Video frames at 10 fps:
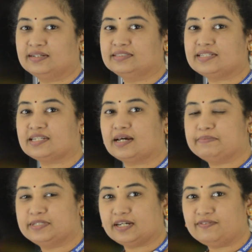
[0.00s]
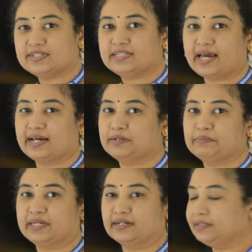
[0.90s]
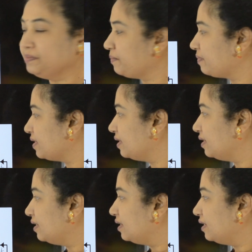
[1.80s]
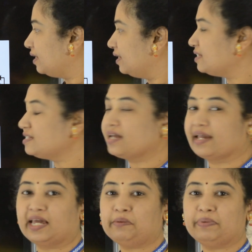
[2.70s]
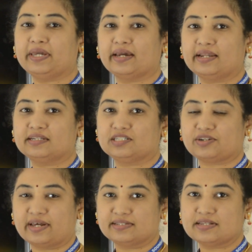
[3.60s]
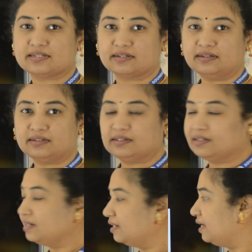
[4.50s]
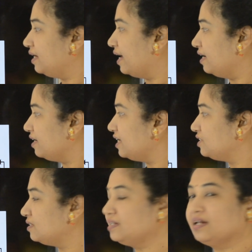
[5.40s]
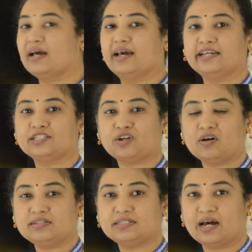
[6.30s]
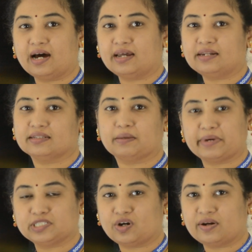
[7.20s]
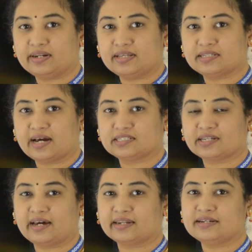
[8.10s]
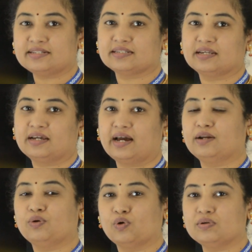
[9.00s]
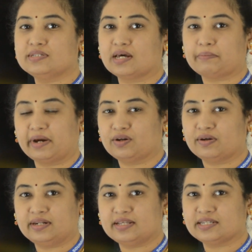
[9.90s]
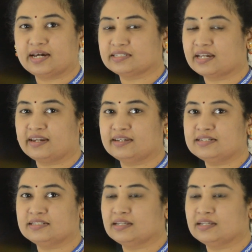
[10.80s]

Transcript: Just observe the diagram here. This is a NPN transistor. In N region, electrons are the majority charge carriers and holes are minority charge carriers.